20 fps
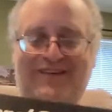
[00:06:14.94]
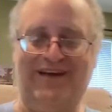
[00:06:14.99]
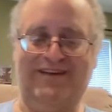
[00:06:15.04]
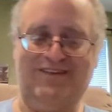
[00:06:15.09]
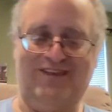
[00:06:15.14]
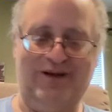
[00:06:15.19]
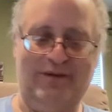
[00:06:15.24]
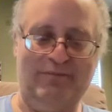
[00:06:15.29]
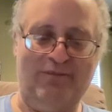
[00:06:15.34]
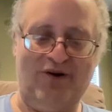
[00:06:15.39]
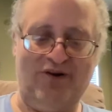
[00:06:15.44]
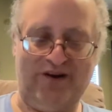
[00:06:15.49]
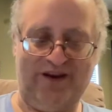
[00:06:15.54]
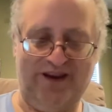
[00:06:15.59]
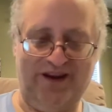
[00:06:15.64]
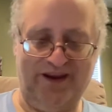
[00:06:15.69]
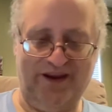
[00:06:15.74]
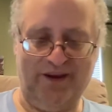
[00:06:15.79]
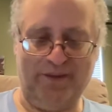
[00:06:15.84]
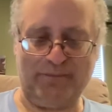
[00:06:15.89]
has their
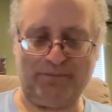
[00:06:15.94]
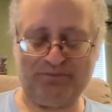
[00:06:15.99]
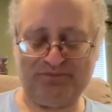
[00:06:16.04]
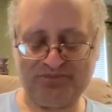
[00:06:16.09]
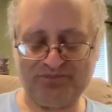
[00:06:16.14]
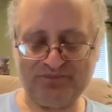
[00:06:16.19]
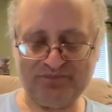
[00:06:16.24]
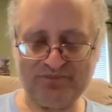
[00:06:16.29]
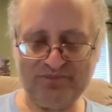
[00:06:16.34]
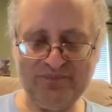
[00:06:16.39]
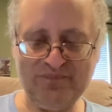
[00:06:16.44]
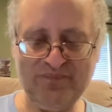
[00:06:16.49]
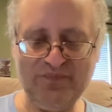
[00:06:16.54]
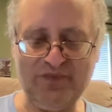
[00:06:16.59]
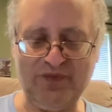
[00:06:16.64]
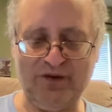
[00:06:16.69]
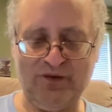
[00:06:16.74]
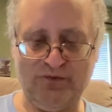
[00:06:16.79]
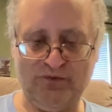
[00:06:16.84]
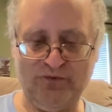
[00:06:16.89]
marketing.
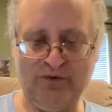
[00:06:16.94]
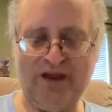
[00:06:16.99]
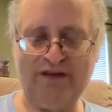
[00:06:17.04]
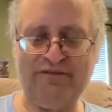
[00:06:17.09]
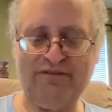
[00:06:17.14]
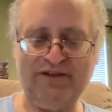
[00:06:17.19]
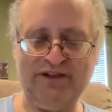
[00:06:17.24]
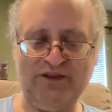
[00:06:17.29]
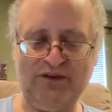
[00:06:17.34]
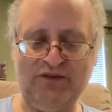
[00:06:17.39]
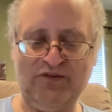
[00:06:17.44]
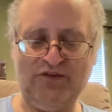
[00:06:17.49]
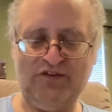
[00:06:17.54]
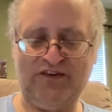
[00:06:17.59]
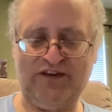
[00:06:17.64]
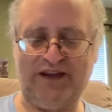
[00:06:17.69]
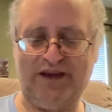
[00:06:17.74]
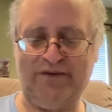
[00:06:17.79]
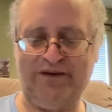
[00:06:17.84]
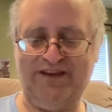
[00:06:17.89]

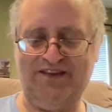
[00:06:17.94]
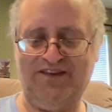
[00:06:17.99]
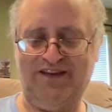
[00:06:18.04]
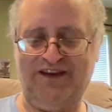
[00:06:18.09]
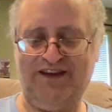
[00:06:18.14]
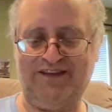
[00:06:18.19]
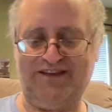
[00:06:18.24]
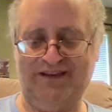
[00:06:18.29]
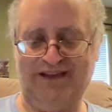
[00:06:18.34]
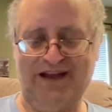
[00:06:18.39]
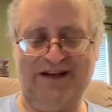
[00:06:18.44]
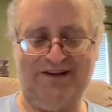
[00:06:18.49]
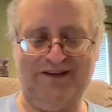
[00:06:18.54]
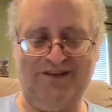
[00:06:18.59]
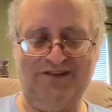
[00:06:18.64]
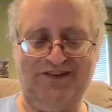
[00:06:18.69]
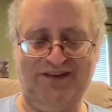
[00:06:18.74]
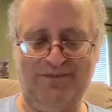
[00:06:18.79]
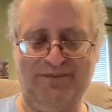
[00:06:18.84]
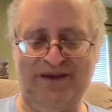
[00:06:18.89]
Revolutionary
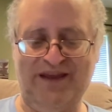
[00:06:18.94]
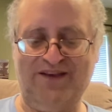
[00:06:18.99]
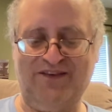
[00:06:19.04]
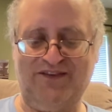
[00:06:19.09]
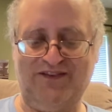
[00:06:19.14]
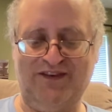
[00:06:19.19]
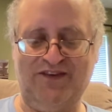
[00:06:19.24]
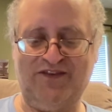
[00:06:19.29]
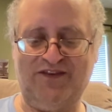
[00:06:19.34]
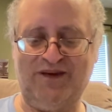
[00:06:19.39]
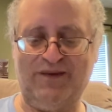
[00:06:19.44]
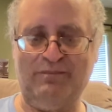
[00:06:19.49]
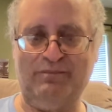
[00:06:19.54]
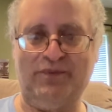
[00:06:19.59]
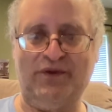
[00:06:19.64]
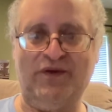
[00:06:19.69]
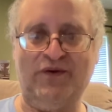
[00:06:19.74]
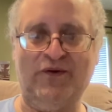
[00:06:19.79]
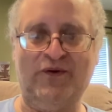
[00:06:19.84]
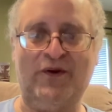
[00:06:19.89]
technology makes this
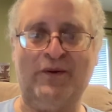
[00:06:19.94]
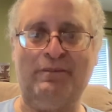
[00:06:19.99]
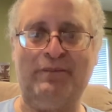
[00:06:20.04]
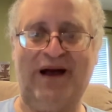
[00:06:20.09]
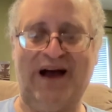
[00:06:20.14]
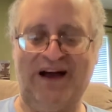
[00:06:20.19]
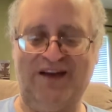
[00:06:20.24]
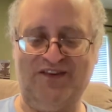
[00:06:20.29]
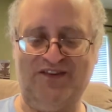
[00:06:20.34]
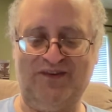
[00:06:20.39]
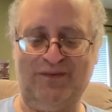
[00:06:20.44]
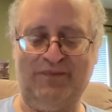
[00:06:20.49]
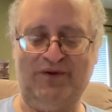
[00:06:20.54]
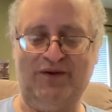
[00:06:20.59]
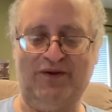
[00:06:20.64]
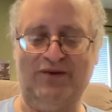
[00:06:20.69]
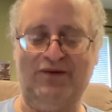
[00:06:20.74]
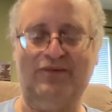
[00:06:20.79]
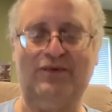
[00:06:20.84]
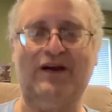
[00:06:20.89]
computer
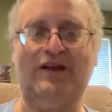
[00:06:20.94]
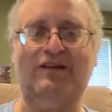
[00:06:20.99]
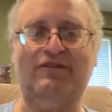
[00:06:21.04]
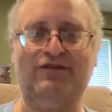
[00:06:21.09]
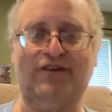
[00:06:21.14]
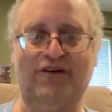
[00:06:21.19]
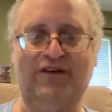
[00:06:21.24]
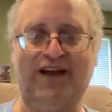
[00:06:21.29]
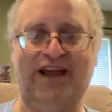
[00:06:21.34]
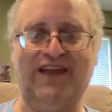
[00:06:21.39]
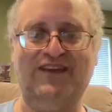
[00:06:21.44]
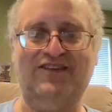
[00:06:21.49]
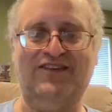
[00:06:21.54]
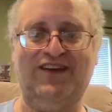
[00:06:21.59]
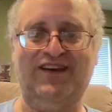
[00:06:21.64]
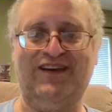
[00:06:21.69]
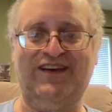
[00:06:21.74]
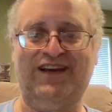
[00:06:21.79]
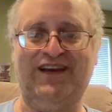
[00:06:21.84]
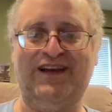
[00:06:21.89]
possible. Well, for
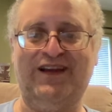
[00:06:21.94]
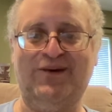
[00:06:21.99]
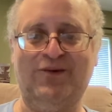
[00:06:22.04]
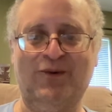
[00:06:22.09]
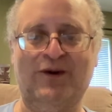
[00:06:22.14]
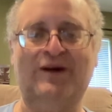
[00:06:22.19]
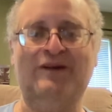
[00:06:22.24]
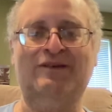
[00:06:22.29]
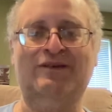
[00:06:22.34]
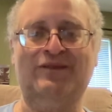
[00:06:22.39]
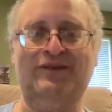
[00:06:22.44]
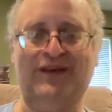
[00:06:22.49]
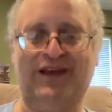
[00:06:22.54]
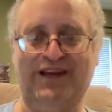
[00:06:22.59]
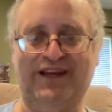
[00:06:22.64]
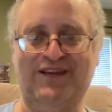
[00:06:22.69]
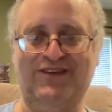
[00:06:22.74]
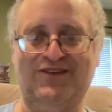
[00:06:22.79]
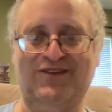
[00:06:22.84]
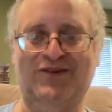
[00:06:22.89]
1981,
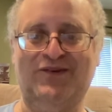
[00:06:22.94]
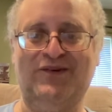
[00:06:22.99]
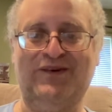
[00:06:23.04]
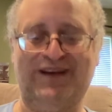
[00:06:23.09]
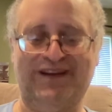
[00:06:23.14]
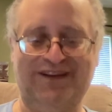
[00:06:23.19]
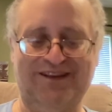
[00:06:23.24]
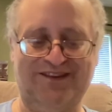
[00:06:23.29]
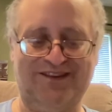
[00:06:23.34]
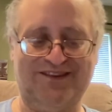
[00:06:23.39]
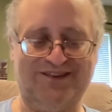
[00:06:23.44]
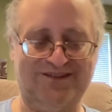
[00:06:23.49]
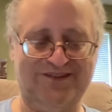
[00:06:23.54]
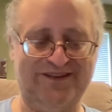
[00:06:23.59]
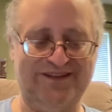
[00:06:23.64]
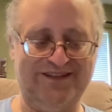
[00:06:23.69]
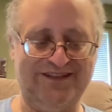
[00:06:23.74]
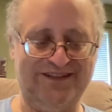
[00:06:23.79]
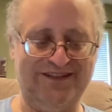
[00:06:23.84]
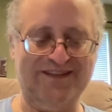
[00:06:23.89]
82,
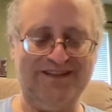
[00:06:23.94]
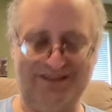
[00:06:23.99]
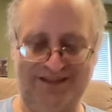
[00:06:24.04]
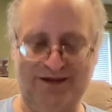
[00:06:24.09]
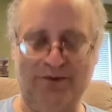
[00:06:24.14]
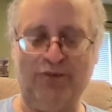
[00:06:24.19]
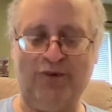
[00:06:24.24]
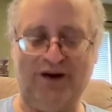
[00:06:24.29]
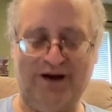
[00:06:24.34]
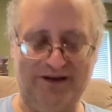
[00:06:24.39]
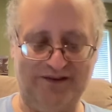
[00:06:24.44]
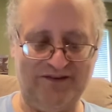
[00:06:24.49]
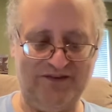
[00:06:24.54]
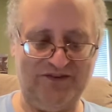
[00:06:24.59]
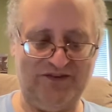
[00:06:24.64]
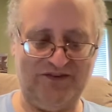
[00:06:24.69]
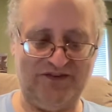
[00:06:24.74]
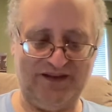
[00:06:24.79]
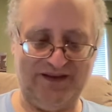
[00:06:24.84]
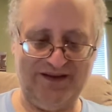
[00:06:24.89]
83, it
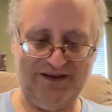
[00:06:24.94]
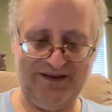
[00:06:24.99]
was.